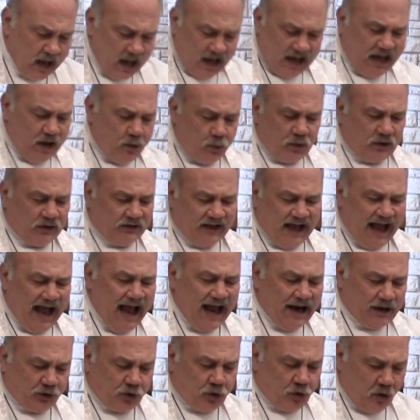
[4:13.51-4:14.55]
He will
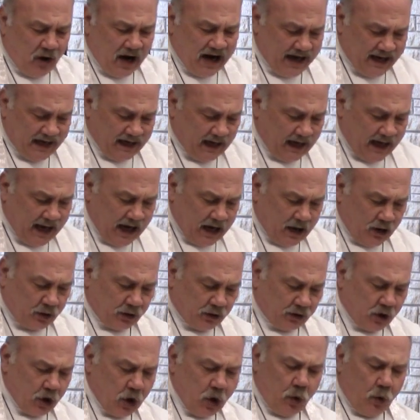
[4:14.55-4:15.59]
not cry
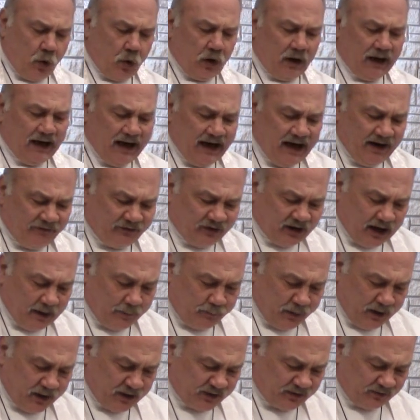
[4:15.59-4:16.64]
aloud or lift
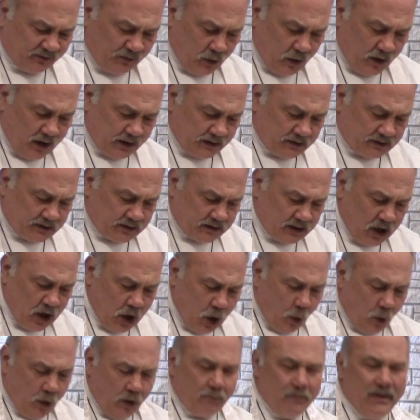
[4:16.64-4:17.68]
up his voice
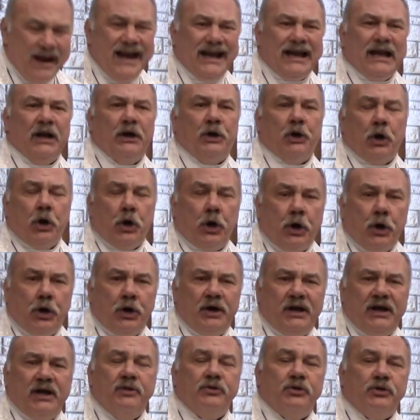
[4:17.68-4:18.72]
or make it
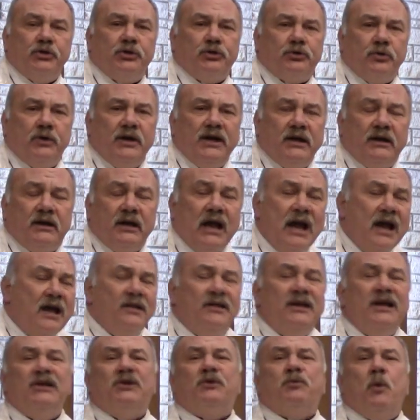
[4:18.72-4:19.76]
heard in the street.
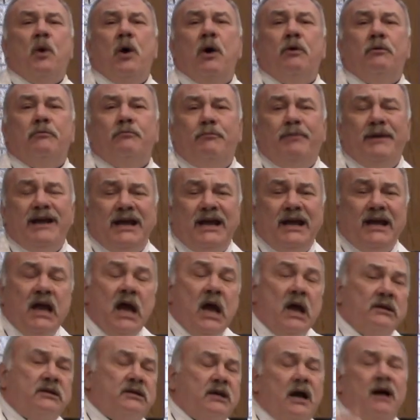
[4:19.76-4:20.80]
This won't be
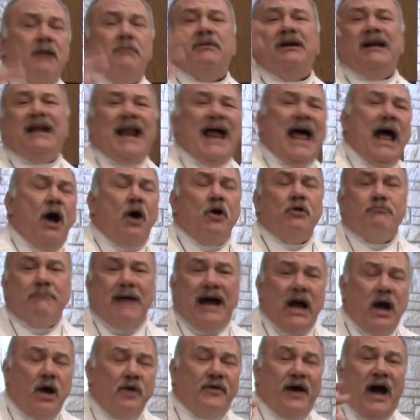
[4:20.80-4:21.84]
some
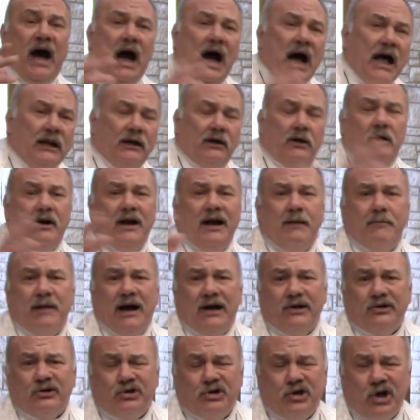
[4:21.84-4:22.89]
loudmouth hollering
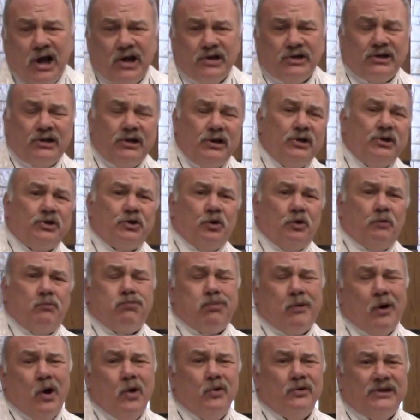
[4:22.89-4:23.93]
about justice or
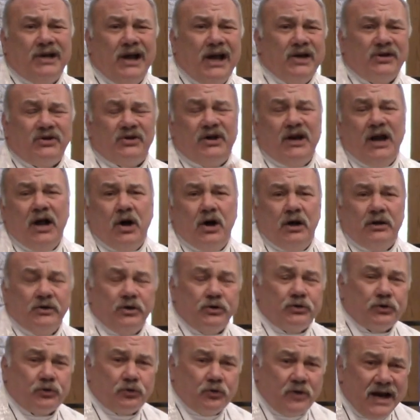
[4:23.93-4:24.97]
protesting on the
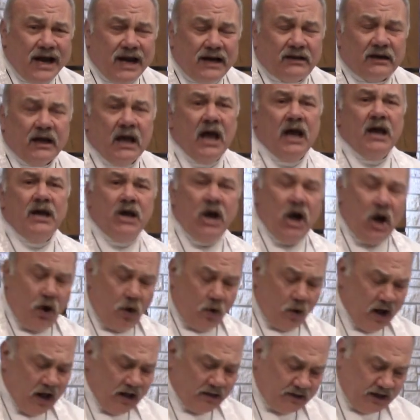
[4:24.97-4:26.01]
street.
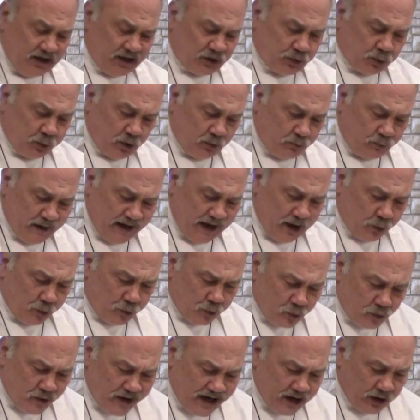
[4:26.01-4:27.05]
No, this will be a
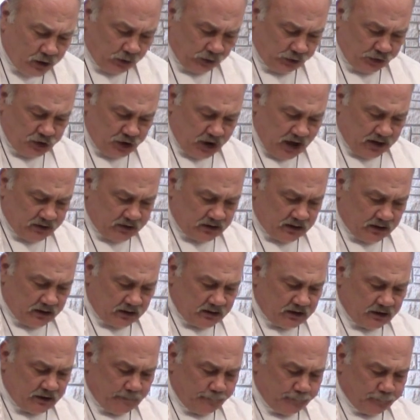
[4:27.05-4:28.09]
real
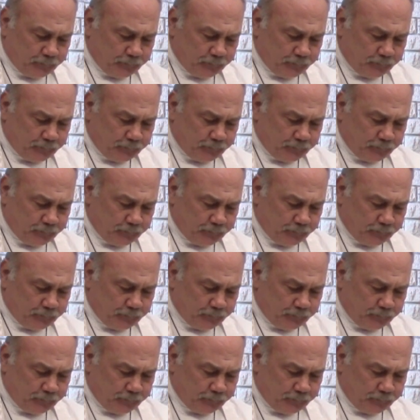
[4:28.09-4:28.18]
justice.